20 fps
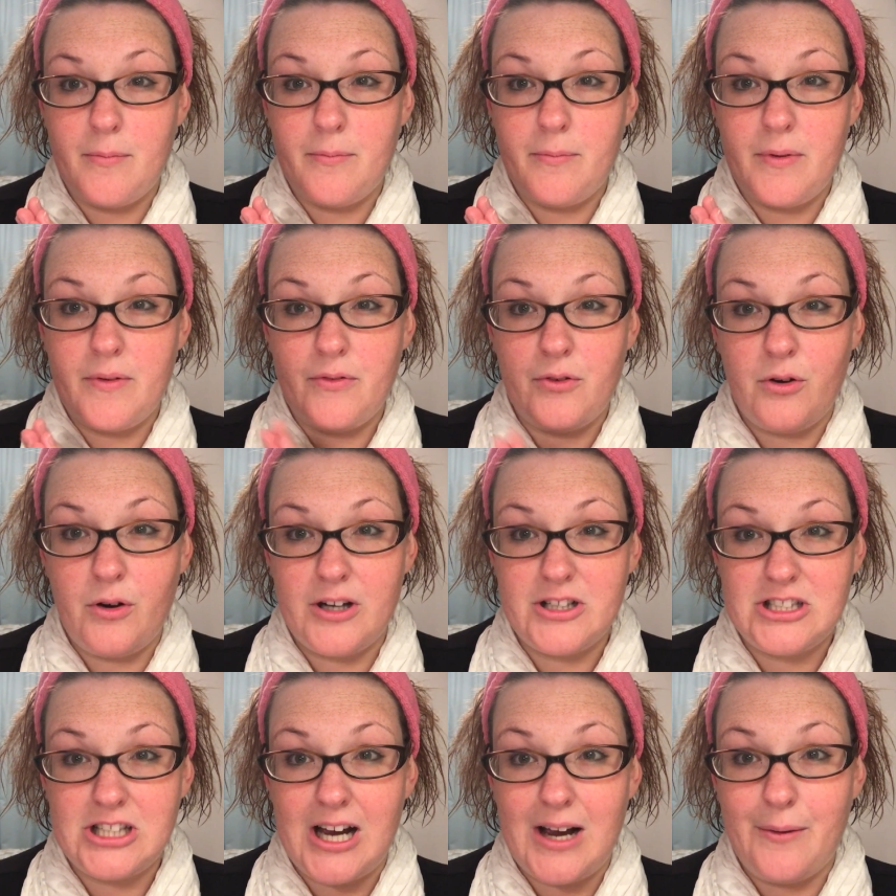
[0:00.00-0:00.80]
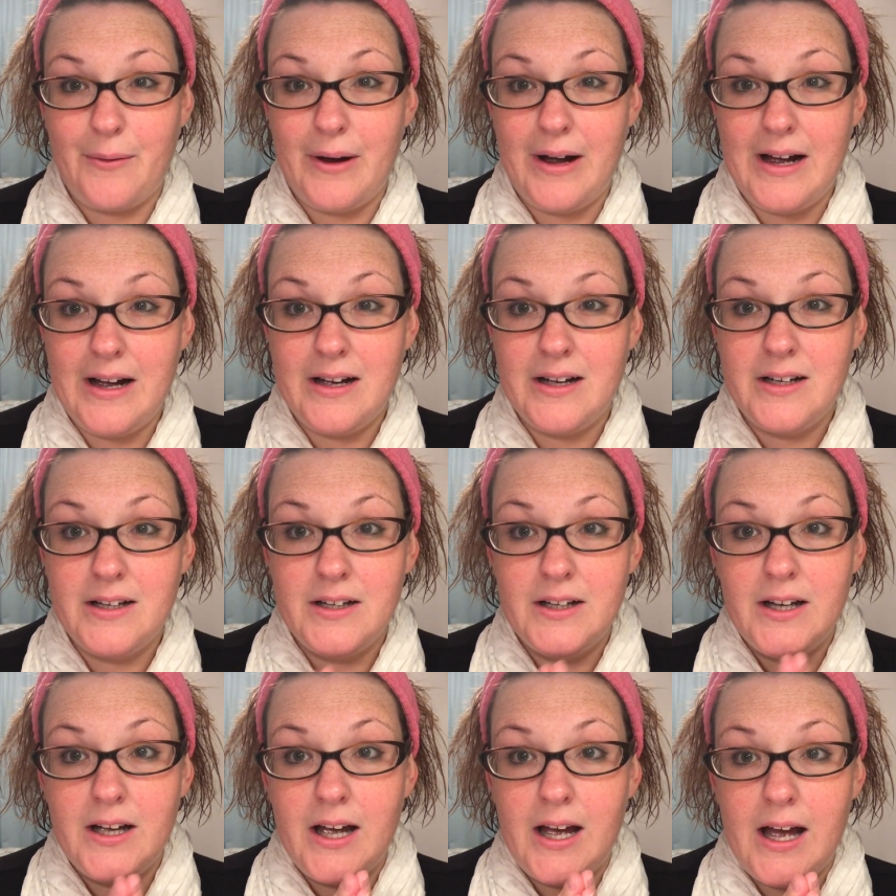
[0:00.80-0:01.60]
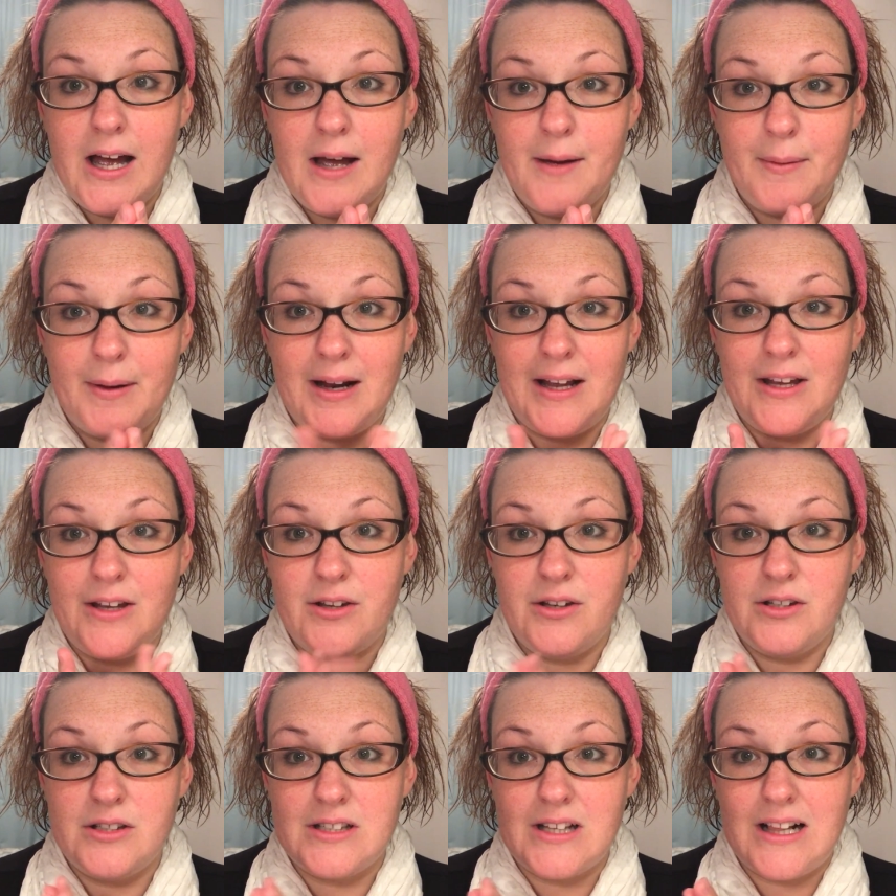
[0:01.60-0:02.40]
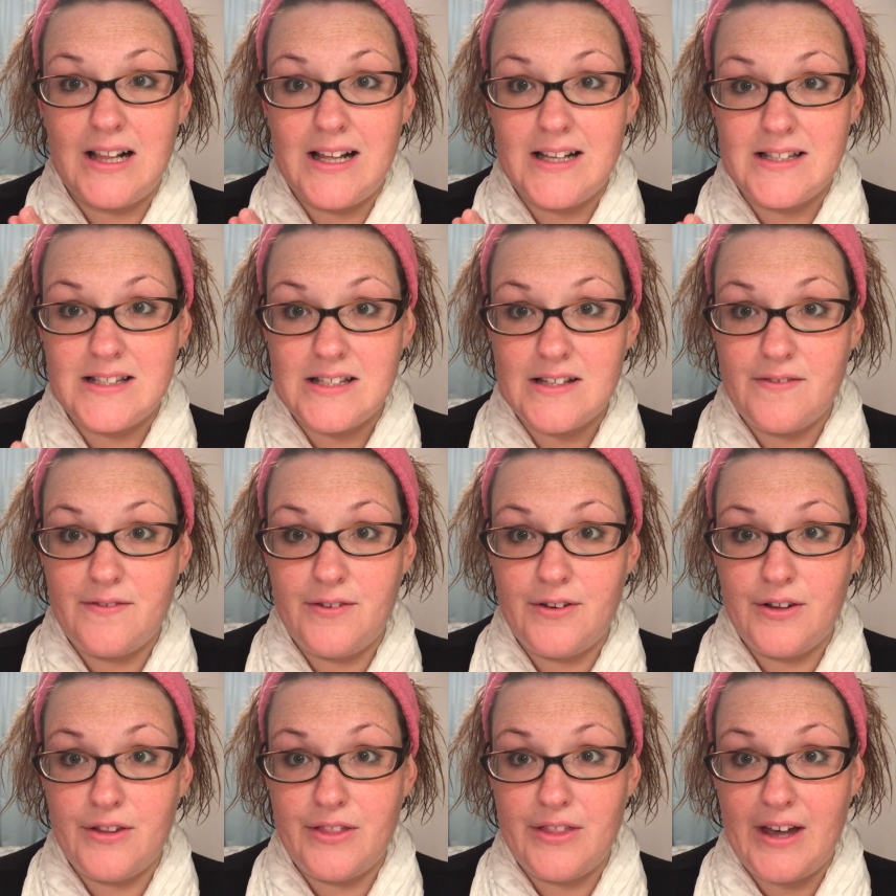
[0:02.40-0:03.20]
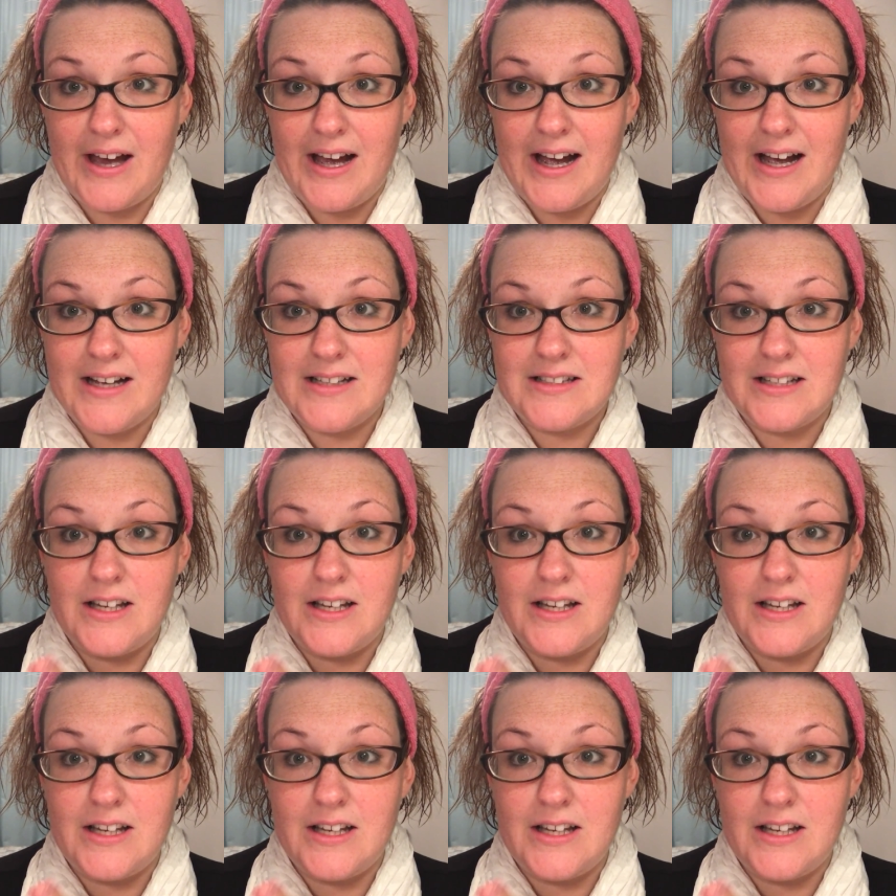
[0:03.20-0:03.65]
before I shower, and I use a cleanser for that.